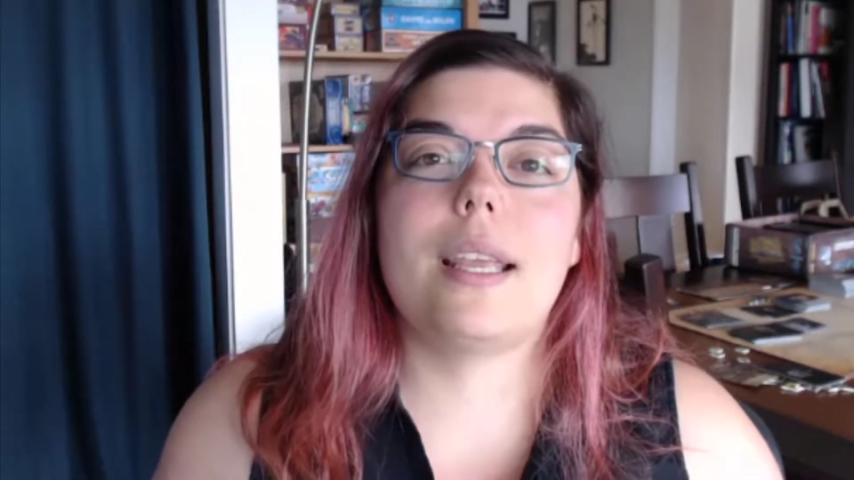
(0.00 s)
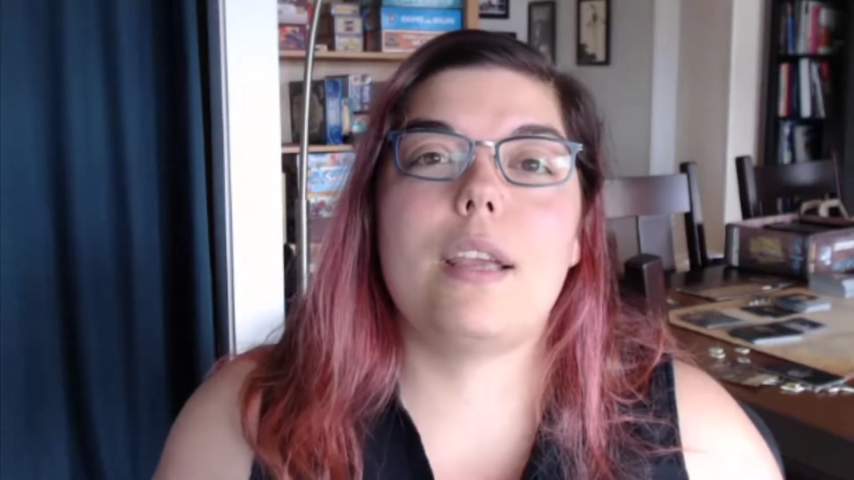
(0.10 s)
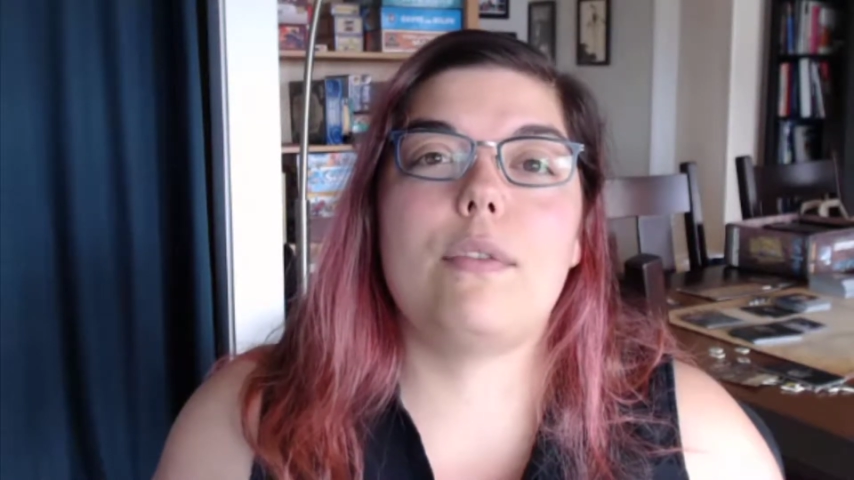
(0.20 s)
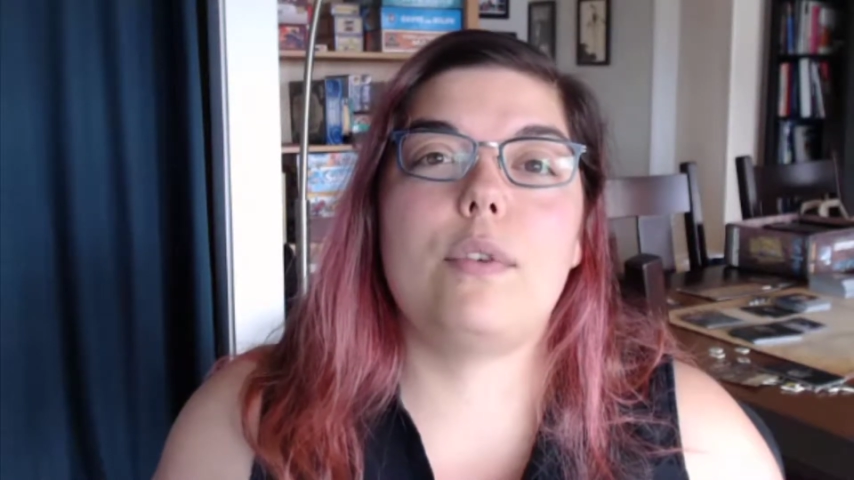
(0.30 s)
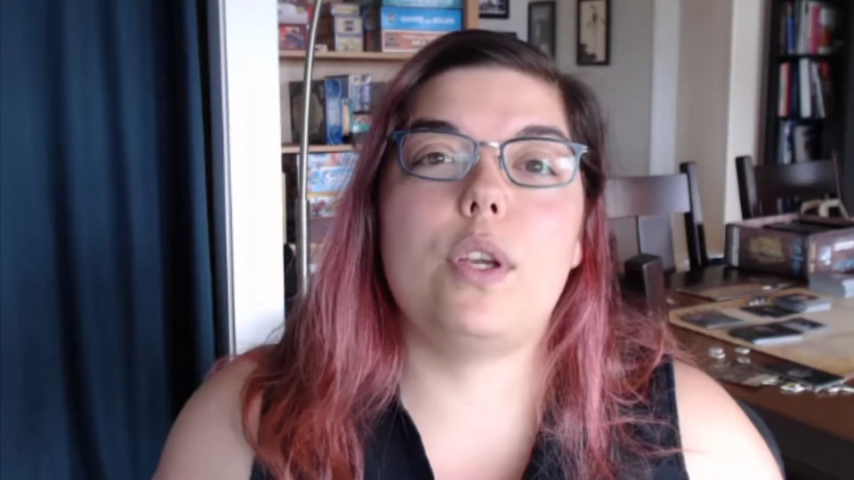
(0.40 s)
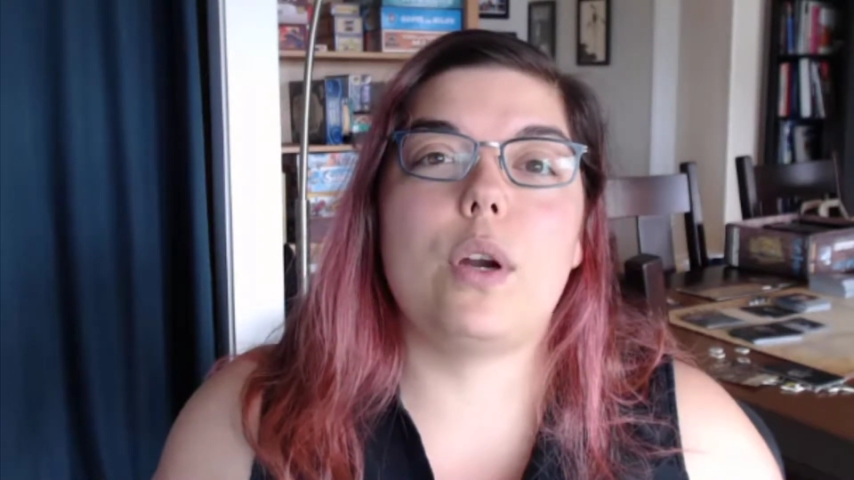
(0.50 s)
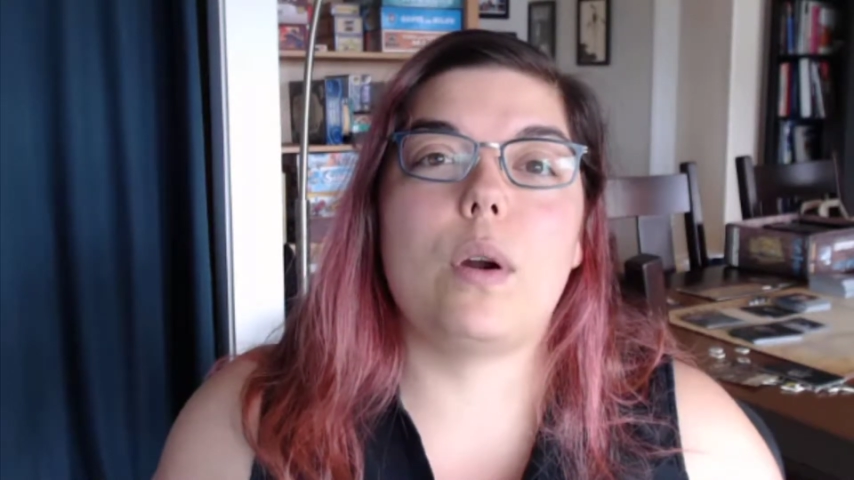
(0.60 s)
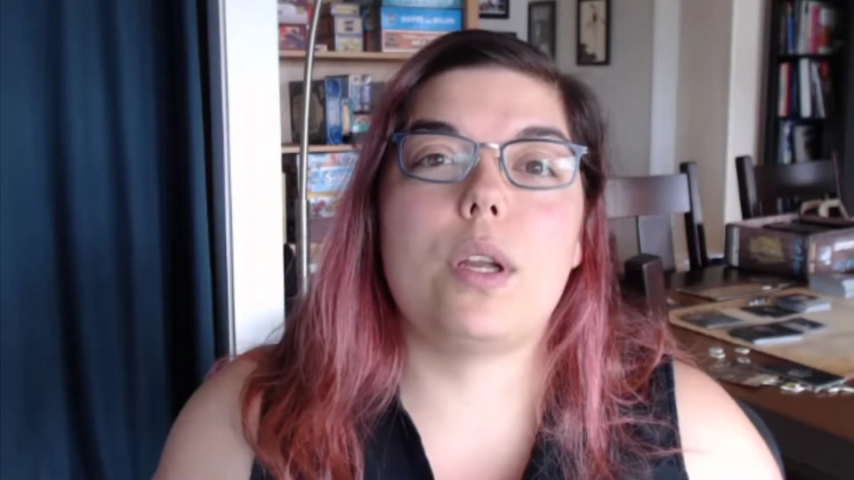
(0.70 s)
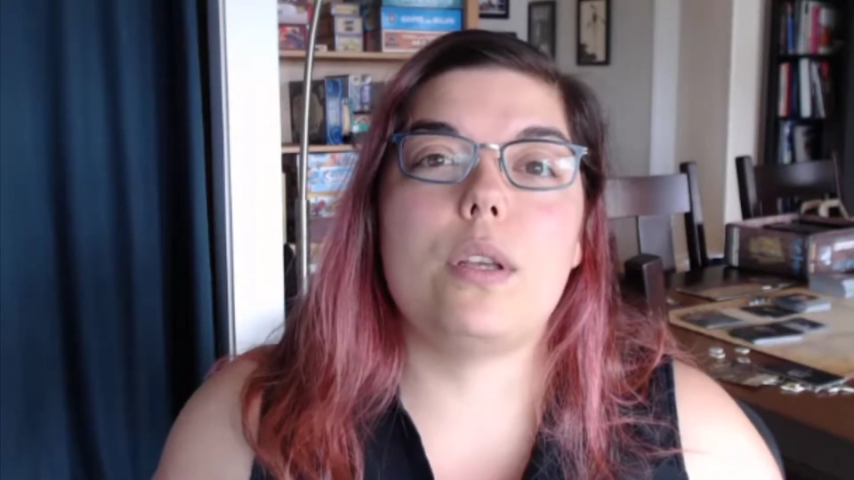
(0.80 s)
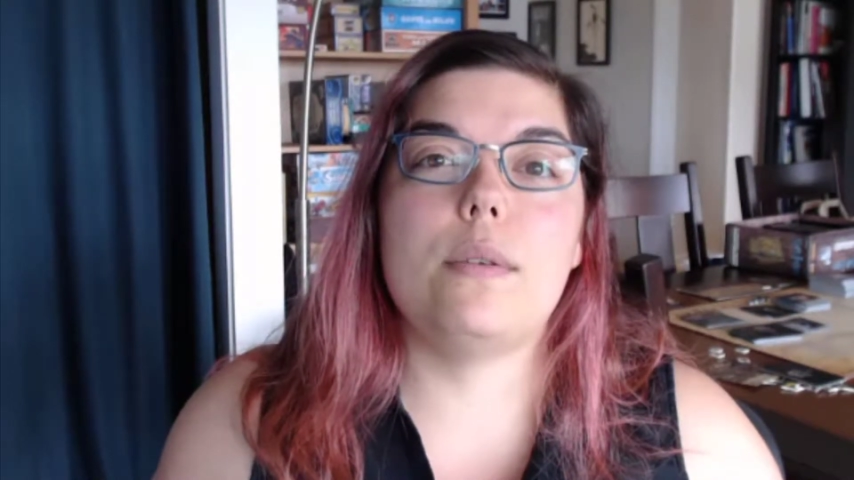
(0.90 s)
If
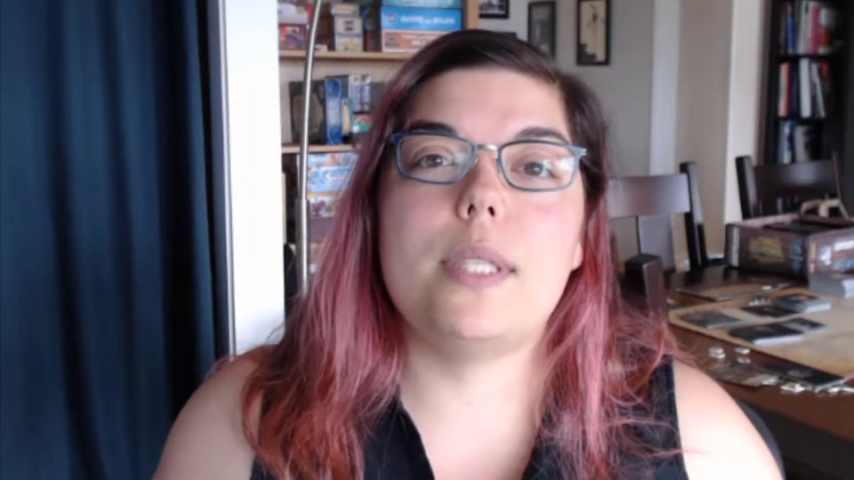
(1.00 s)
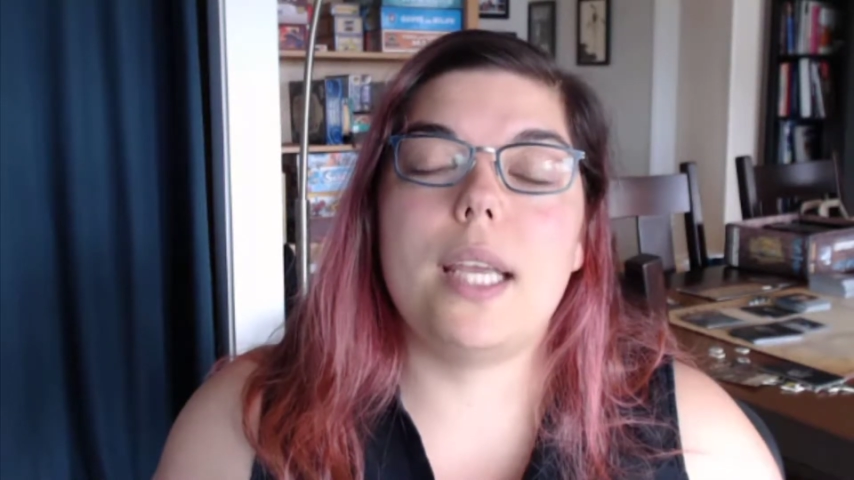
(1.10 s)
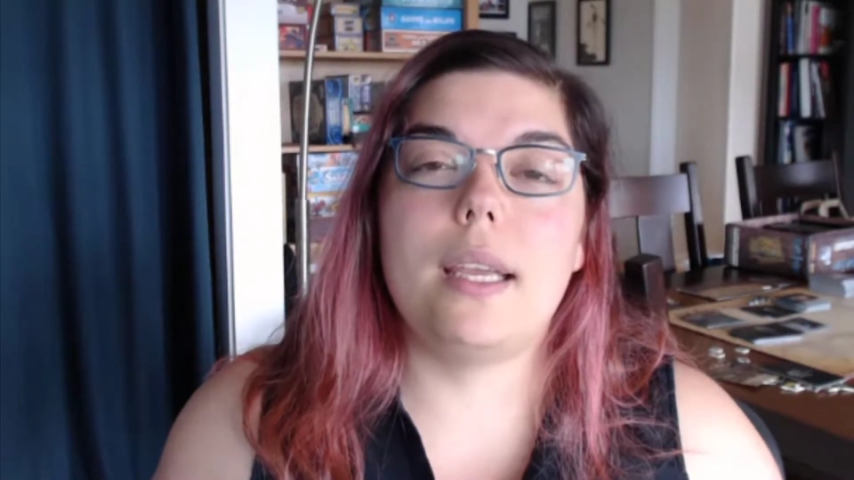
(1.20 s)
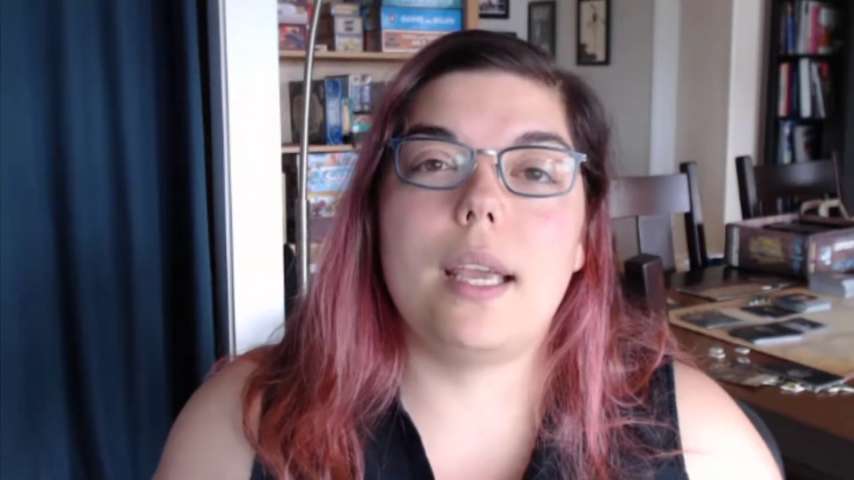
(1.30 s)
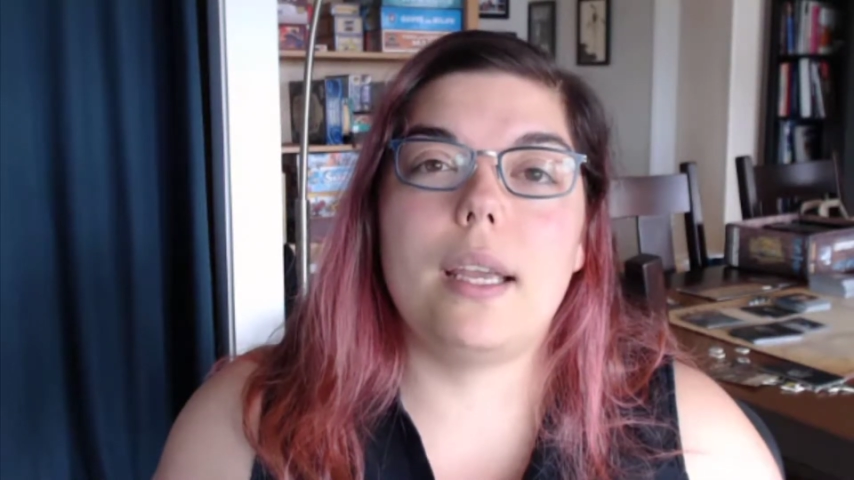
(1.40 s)
you're using